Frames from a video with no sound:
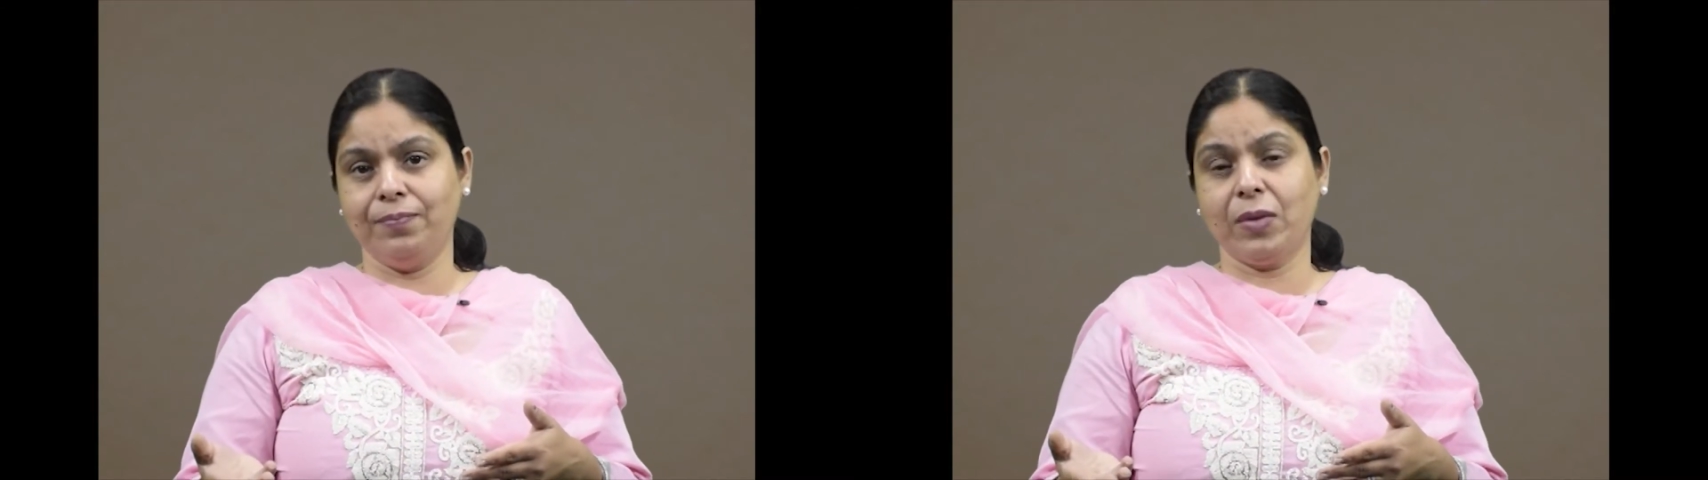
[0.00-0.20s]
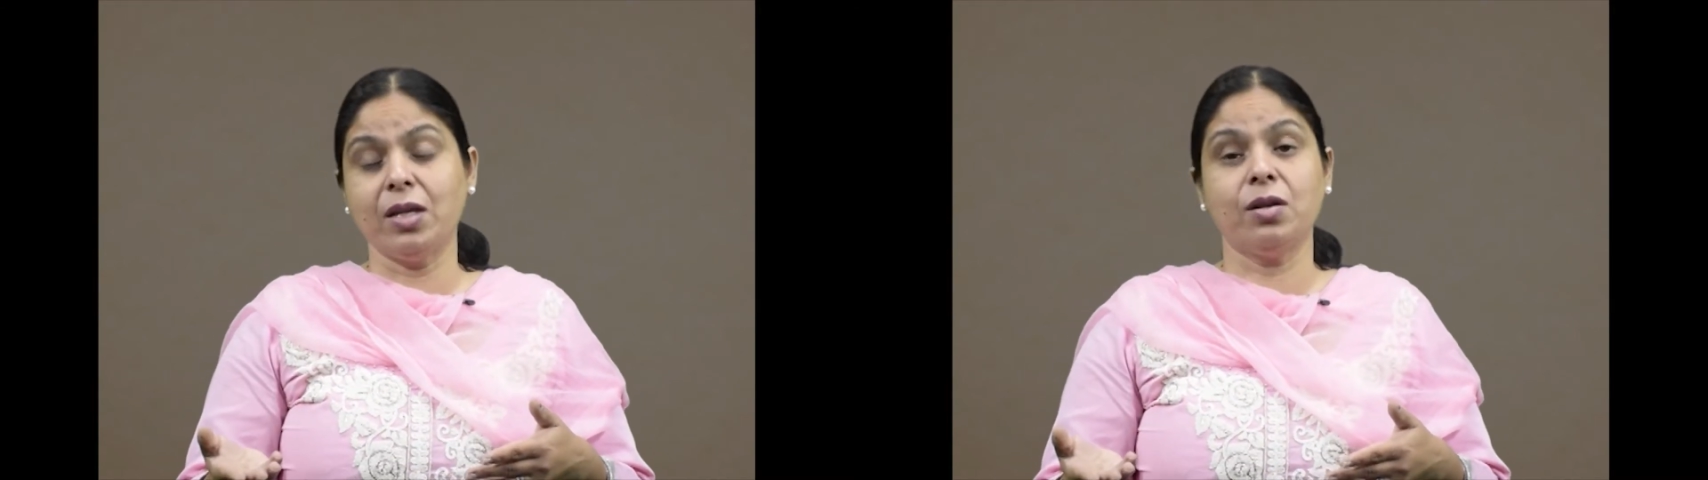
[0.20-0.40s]

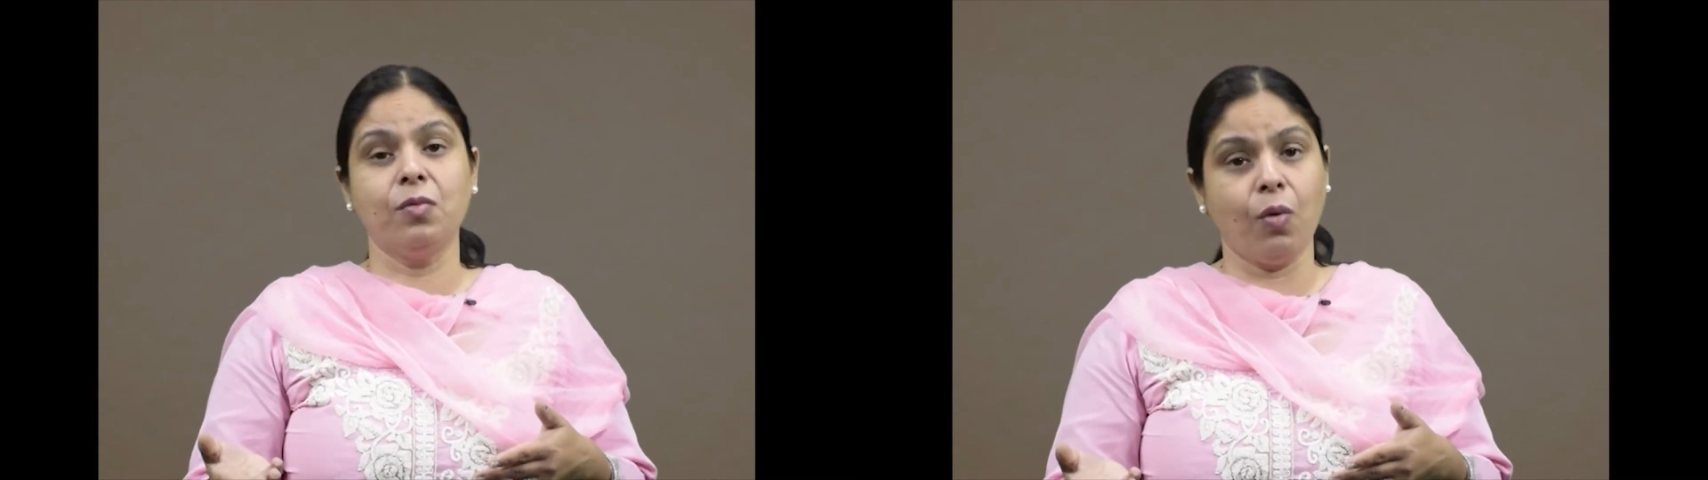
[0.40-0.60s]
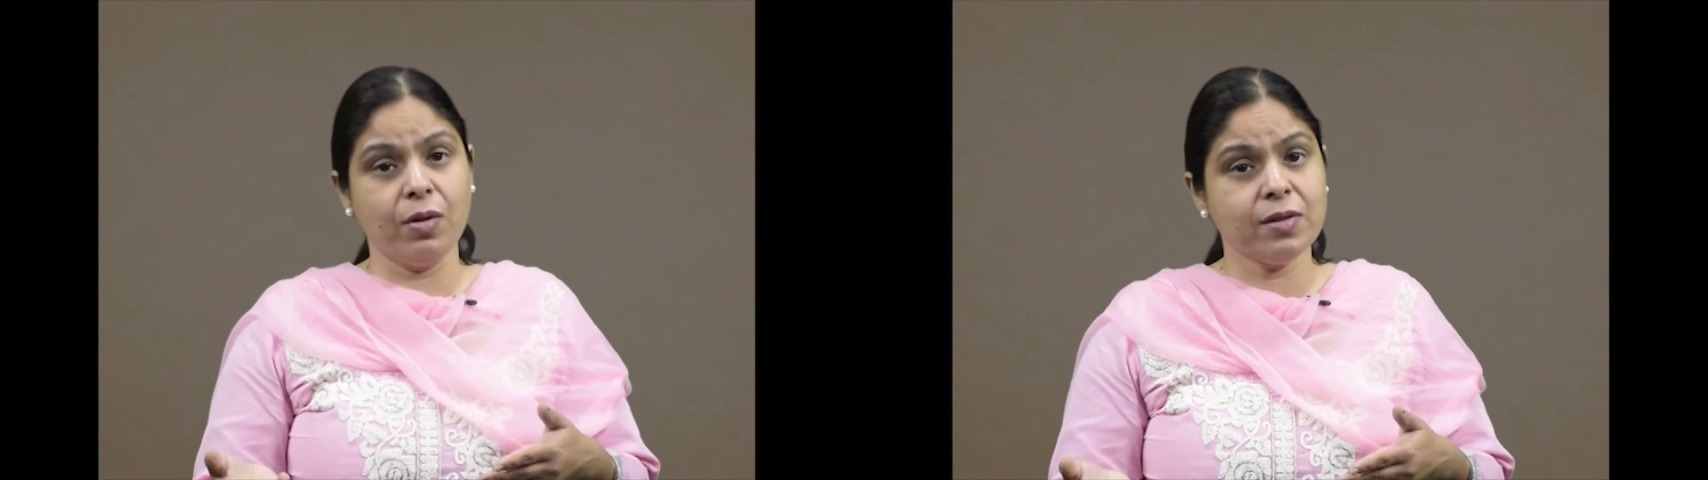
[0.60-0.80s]
It
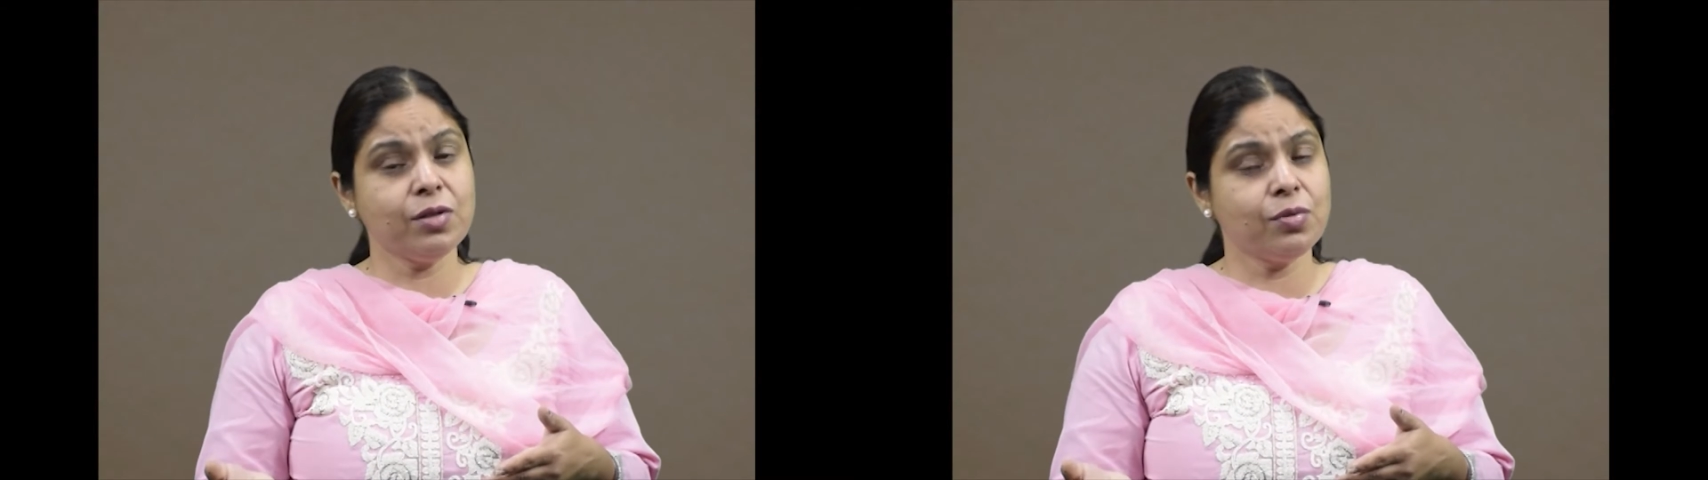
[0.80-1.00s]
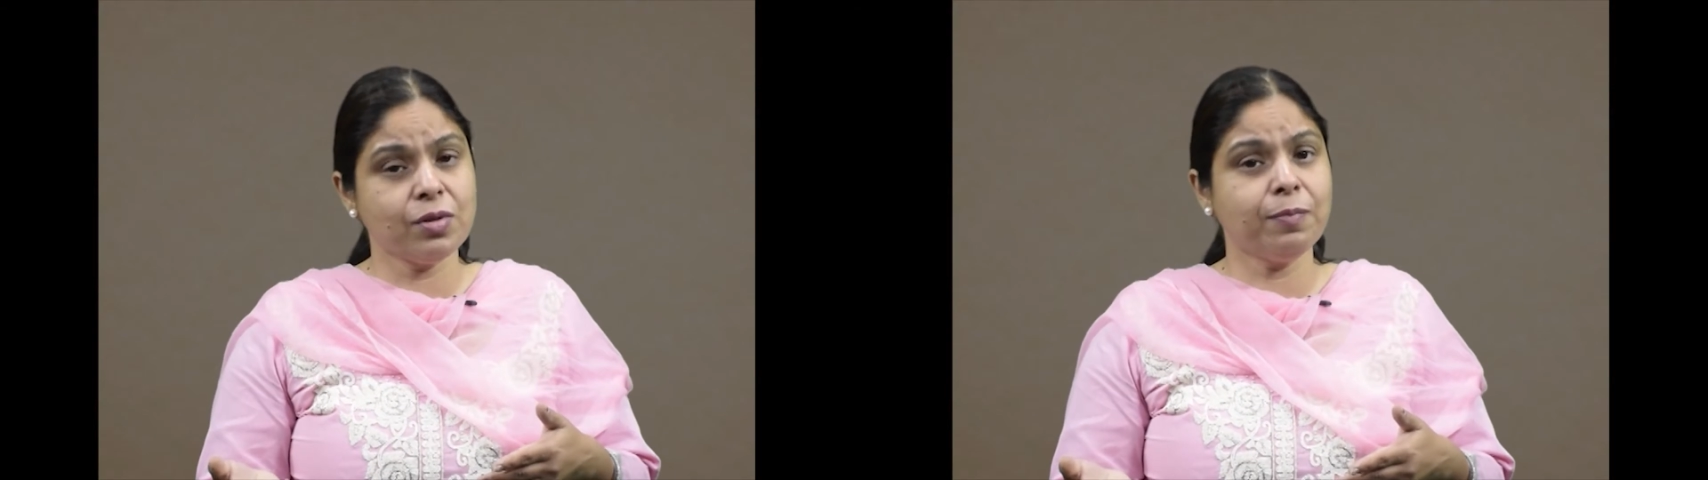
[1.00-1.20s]
involves the
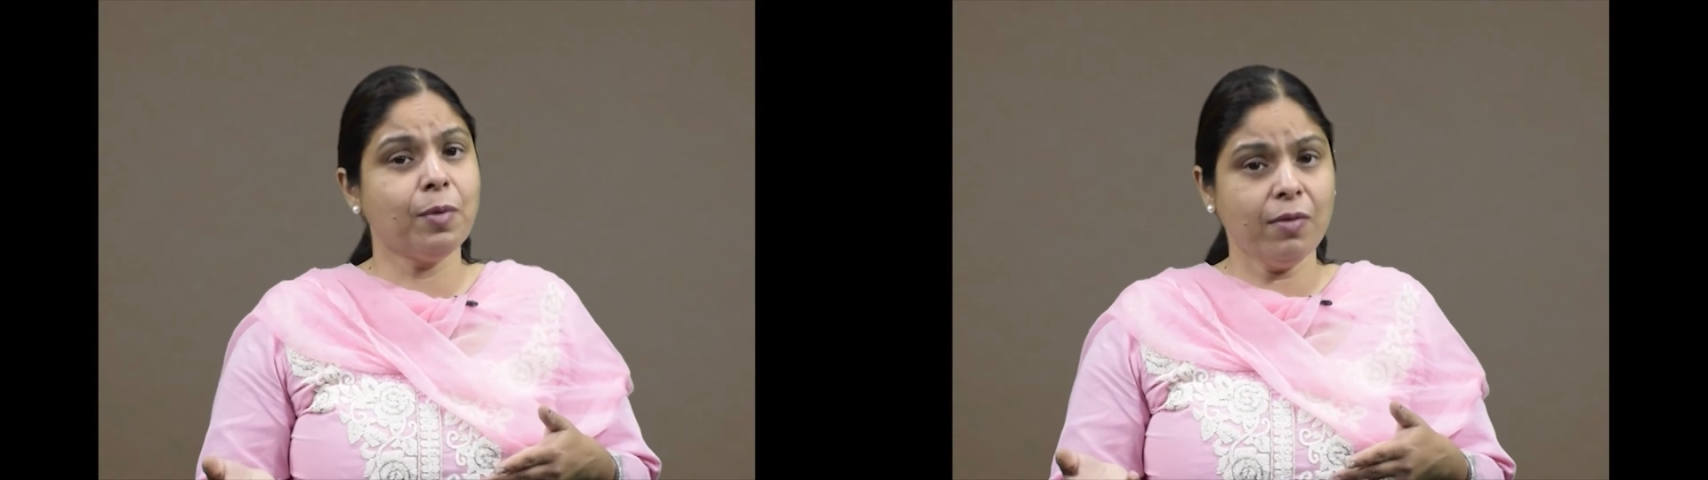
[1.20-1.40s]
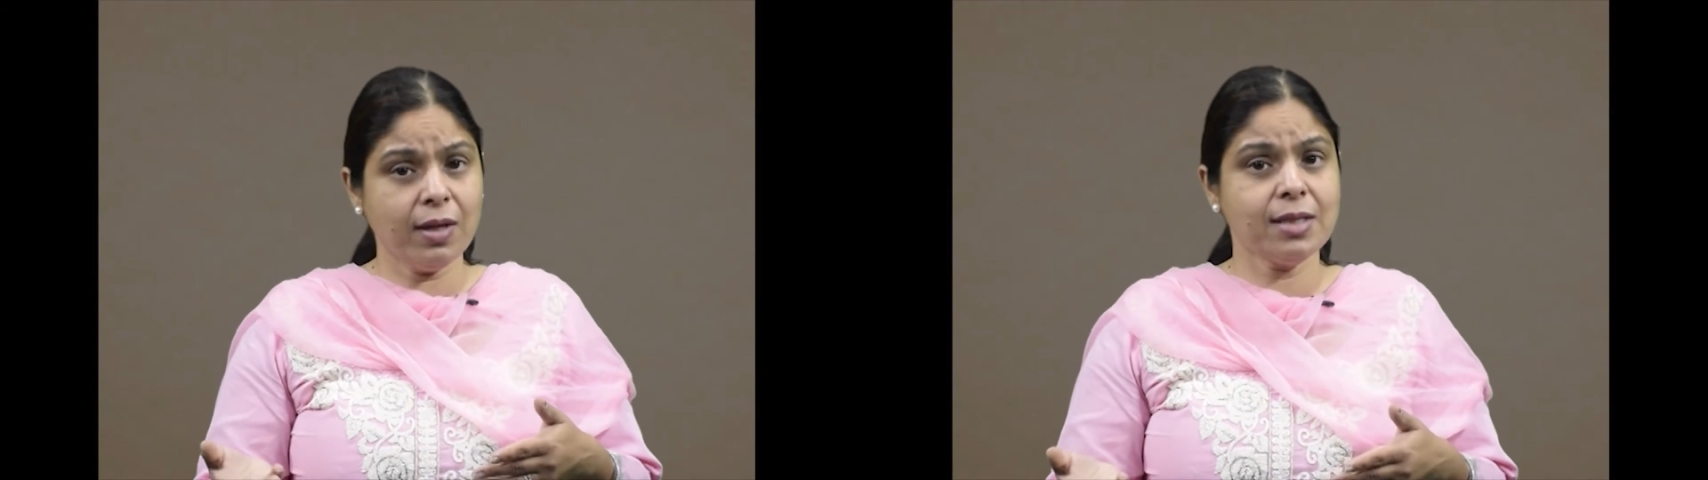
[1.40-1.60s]
use of
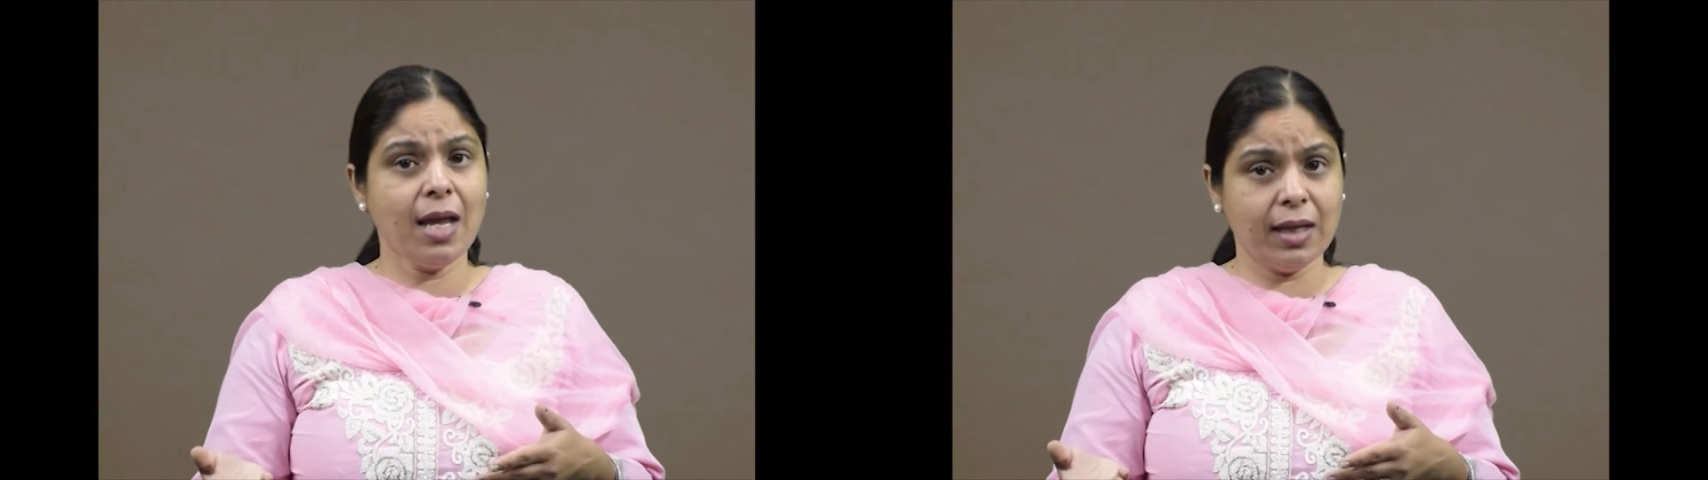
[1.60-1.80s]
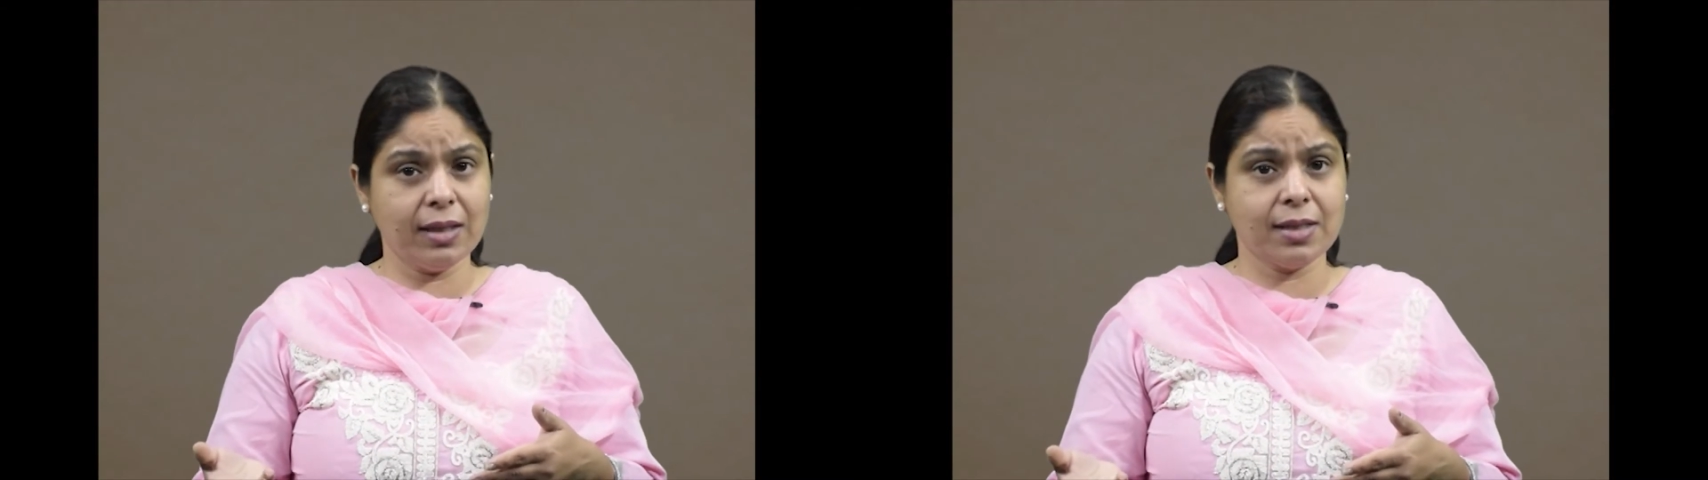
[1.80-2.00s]
polarized
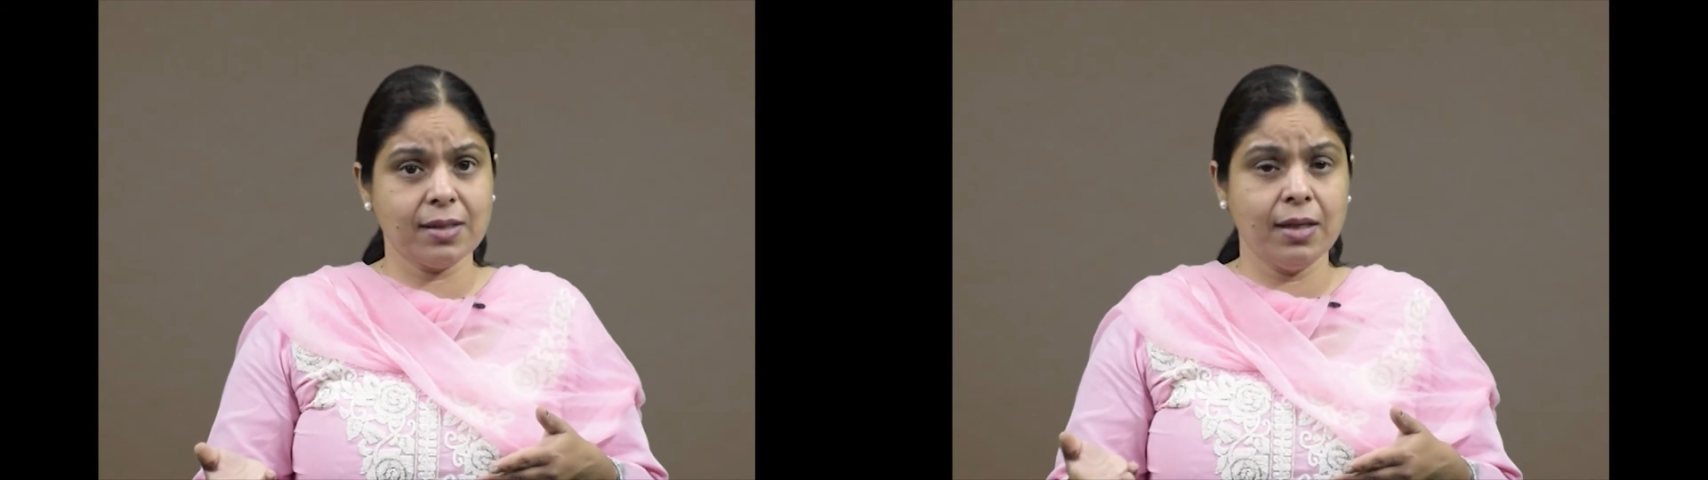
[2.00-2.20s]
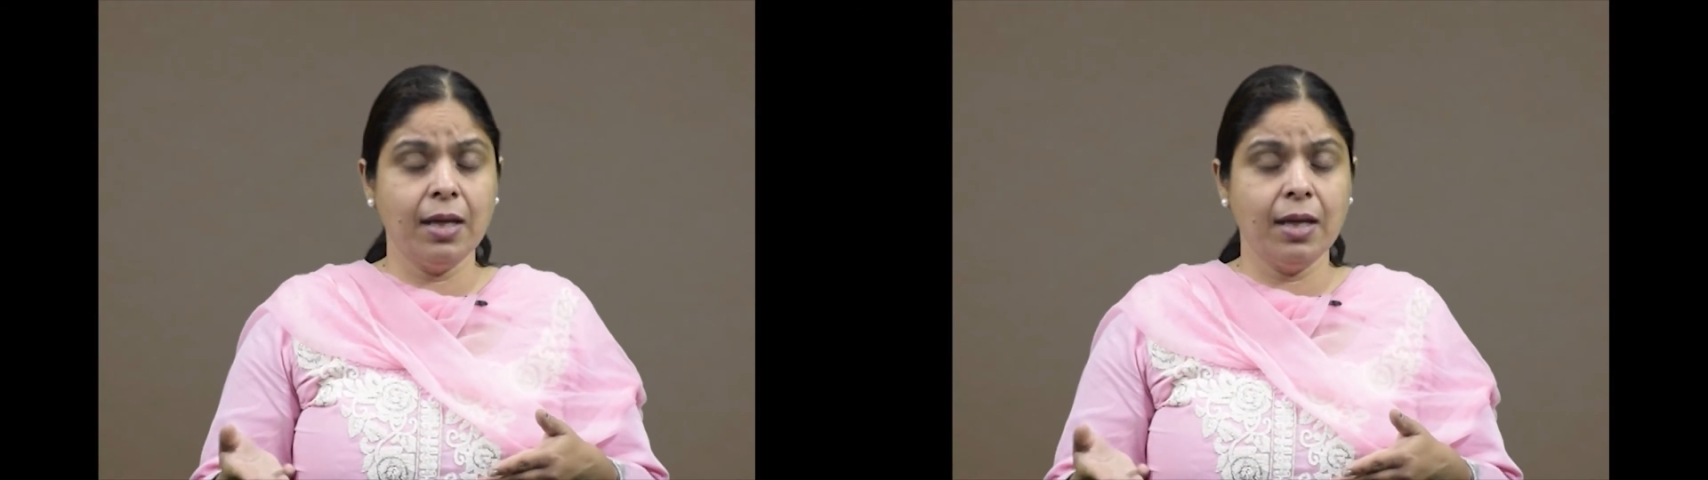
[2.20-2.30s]
light.